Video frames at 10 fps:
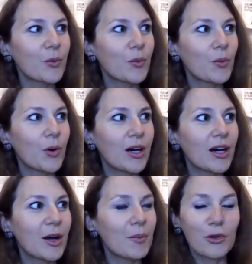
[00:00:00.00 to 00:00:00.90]

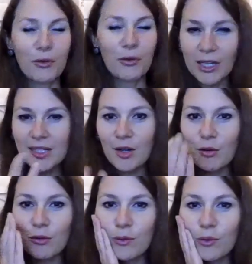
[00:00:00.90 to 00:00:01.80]
what I'm reflecting
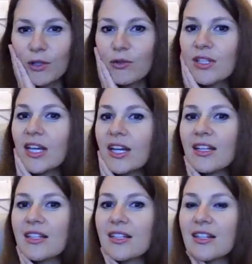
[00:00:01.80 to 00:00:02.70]
on from what you said
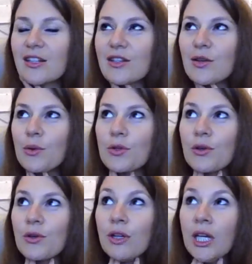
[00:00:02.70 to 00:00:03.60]
is there's
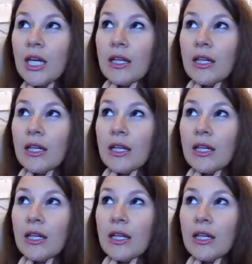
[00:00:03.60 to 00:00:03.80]
also